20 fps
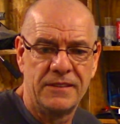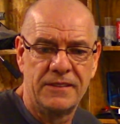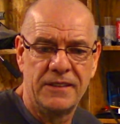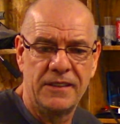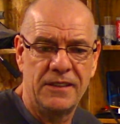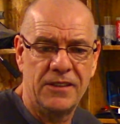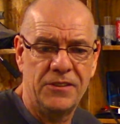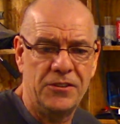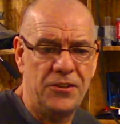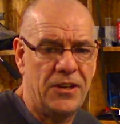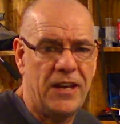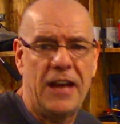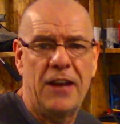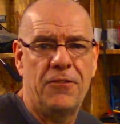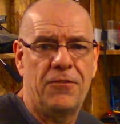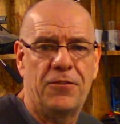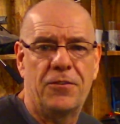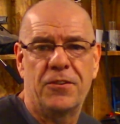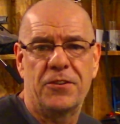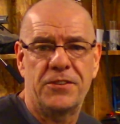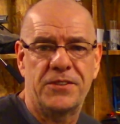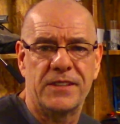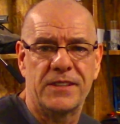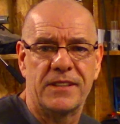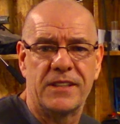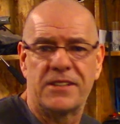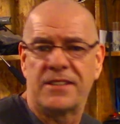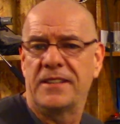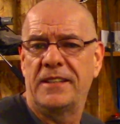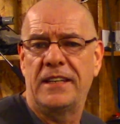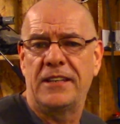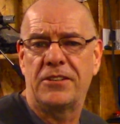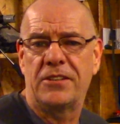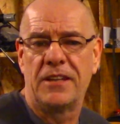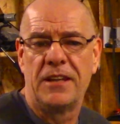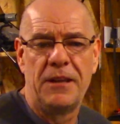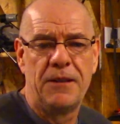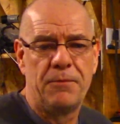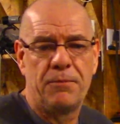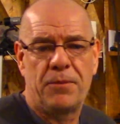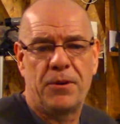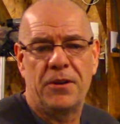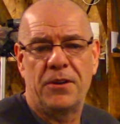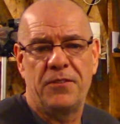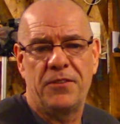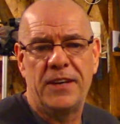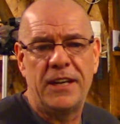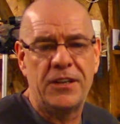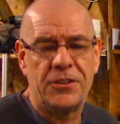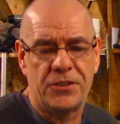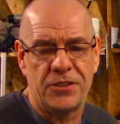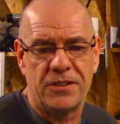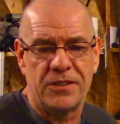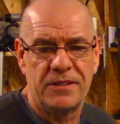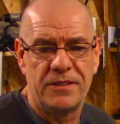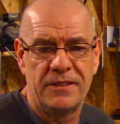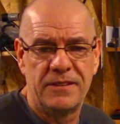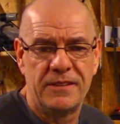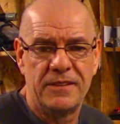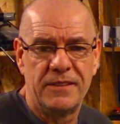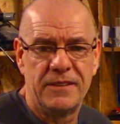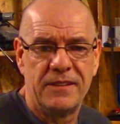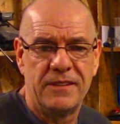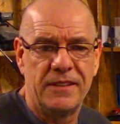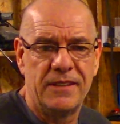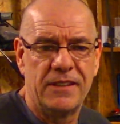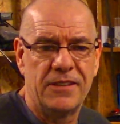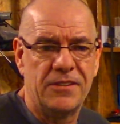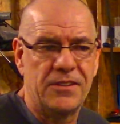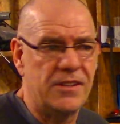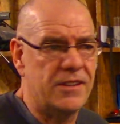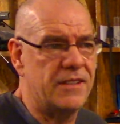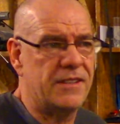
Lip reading: You know, you can't force it. It's part of nature. You know,